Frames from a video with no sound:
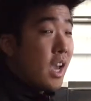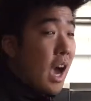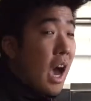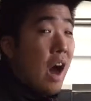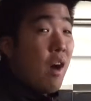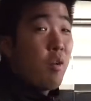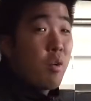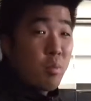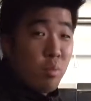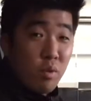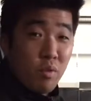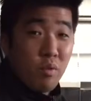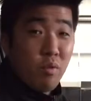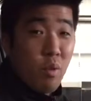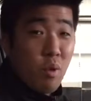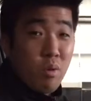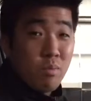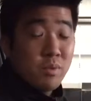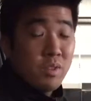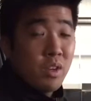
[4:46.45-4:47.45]
how it
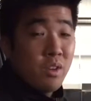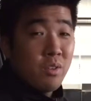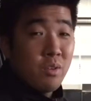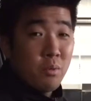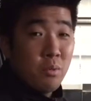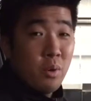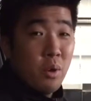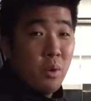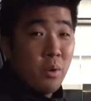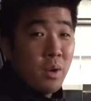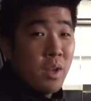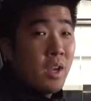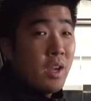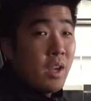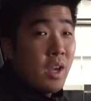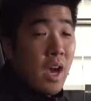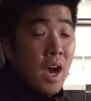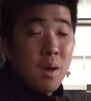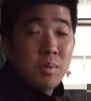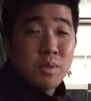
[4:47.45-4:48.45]
performs on the road
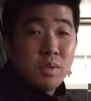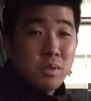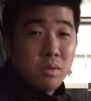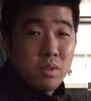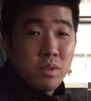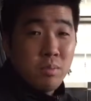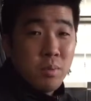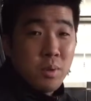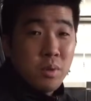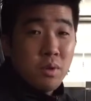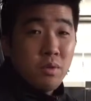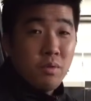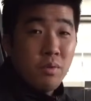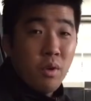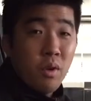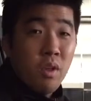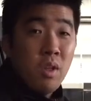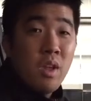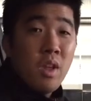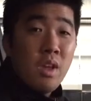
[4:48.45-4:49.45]
absolutely
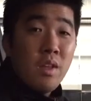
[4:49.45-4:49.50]
beautiful.